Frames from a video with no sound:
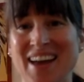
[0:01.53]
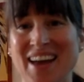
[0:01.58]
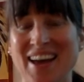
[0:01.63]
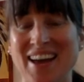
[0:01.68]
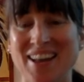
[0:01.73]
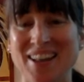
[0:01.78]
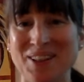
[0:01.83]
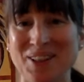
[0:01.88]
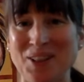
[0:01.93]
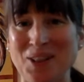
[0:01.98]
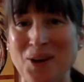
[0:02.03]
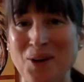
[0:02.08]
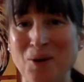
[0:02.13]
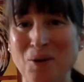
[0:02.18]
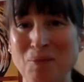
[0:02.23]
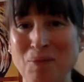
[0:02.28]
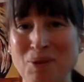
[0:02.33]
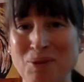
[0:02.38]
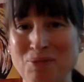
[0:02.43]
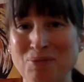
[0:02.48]

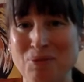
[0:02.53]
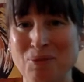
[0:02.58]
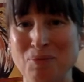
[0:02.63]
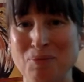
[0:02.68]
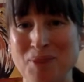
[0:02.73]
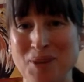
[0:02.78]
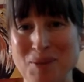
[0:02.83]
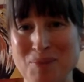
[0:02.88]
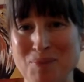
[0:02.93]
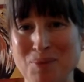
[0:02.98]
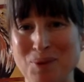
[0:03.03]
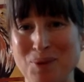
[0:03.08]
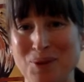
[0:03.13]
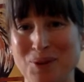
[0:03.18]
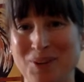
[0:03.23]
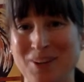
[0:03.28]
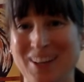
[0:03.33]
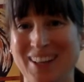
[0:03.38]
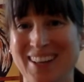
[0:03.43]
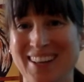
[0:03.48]
Hello, beautiful
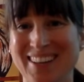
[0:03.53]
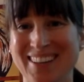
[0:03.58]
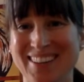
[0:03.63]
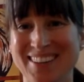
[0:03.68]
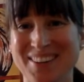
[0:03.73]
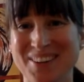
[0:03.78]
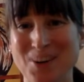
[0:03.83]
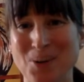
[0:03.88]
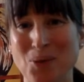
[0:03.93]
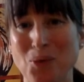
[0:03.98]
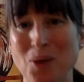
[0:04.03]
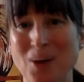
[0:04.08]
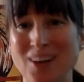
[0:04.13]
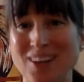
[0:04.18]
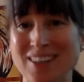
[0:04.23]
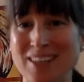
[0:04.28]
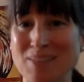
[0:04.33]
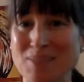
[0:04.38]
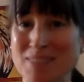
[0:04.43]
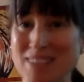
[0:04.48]
people.
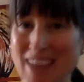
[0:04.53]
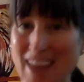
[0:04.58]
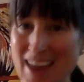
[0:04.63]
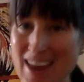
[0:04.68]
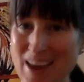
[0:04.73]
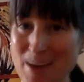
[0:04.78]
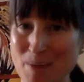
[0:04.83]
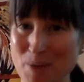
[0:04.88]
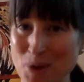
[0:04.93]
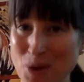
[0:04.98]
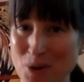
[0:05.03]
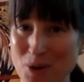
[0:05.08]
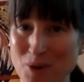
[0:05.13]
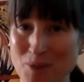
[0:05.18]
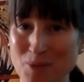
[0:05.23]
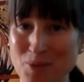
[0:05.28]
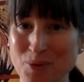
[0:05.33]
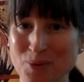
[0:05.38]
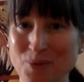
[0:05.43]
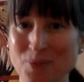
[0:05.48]
Welcome to AM
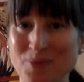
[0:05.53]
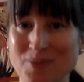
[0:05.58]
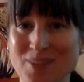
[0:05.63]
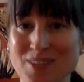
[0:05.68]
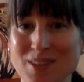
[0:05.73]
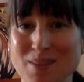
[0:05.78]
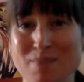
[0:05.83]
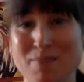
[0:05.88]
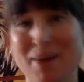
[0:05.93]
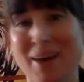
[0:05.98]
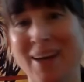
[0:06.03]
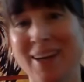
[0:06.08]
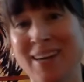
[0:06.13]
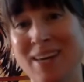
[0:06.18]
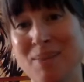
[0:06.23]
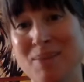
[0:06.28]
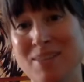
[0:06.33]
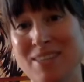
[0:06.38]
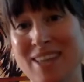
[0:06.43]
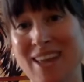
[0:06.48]
Yoga Moves. My
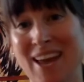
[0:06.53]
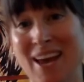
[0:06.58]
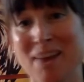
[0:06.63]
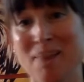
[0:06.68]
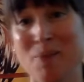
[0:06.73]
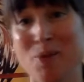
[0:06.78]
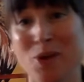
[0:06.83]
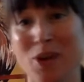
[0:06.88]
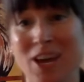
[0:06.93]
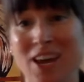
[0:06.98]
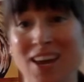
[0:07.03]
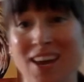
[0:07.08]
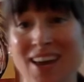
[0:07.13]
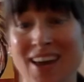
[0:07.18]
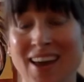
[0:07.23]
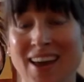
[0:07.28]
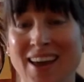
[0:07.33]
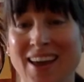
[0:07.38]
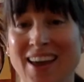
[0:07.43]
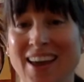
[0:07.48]
name is Anne-Marie,
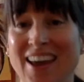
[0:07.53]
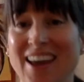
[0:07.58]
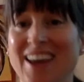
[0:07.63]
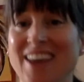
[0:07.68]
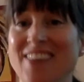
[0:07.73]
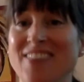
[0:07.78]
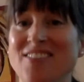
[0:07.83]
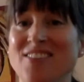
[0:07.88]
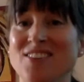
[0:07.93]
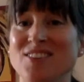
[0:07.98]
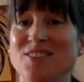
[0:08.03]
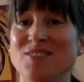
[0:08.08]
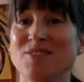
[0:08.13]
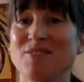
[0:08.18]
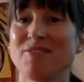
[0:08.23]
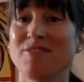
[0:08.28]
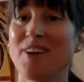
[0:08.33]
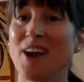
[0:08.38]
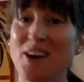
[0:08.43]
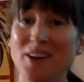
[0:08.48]
and this
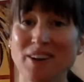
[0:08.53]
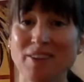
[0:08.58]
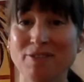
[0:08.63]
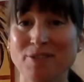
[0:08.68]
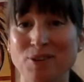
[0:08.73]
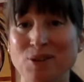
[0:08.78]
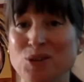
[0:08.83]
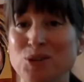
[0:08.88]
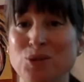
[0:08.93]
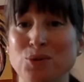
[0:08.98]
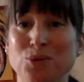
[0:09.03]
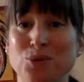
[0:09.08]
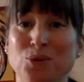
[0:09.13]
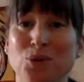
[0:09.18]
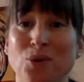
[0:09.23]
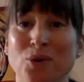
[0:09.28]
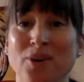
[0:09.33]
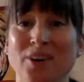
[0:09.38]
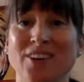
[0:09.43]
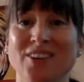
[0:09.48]
very first
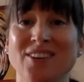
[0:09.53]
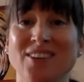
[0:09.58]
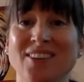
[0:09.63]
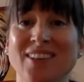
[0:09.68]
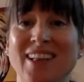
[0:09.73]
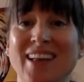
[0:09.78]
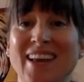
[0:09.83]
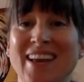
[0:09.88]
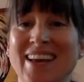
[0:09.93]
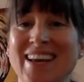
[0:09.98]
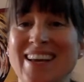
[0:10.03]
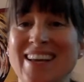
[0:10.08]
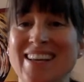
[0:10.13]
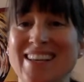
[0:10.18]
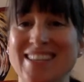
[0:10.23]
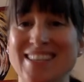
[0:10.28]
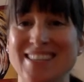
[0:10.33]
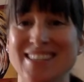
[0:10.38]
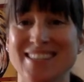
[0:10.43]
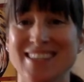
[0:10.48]
tutorial
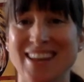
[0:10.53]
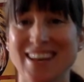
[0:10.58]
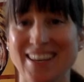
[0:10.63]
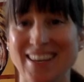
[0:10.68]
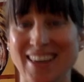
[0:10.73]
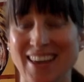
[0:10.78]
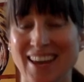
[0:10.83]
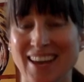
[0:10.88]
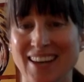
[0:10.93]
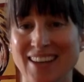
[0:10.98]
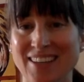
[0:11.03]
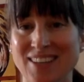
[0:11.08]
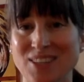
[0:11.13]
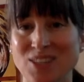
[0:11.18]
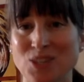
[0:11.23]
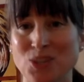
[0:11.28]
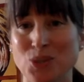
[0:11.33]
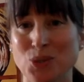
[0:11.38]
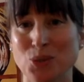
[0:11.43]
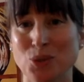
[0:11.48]
is
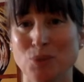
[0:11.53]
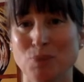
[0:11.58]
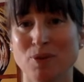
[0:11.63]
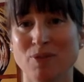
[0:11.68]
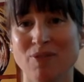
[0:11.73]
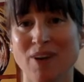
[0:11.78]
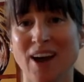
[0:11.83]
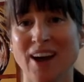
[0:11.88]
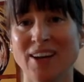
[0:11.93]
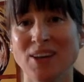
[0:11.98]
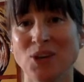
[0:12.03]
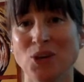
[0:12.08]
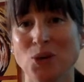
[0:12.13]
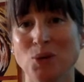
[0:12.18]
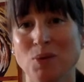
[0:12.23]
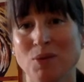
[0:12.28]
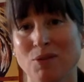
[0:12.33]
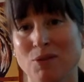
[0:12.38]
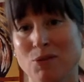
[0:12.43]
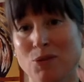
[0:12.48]
dedicated to providing
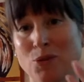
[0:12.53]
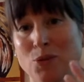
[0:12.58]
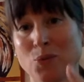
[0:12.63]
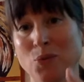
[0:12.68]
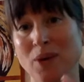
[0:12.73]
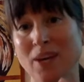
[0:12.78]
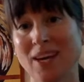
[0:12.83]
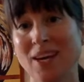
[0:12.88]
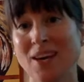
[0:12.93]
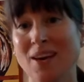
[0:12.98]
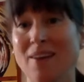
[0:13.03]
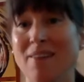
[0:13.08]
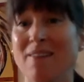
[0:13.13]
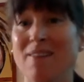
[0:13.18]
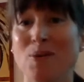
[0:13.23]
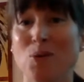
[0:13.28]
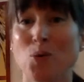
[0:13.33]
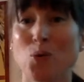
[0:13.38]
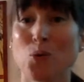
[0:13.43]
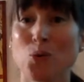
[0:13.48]
you with three
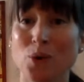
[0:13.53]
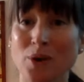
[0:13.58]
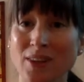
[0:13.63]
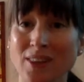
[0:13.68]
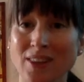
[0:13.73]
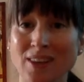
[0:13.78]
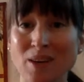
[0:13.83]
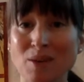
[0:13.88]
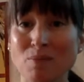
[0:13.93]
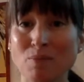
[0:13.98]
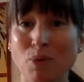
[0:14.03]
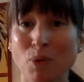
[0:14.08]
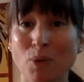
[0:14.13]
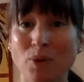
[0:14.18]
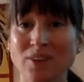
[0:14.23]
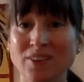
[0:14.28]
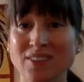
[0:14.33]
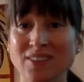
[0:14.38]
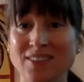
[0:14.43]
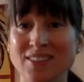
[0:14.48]
really
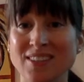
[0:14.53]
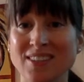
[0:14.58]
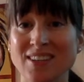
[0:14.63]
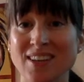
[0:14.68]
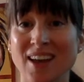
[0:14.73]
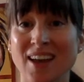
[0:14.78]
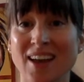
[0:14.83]
important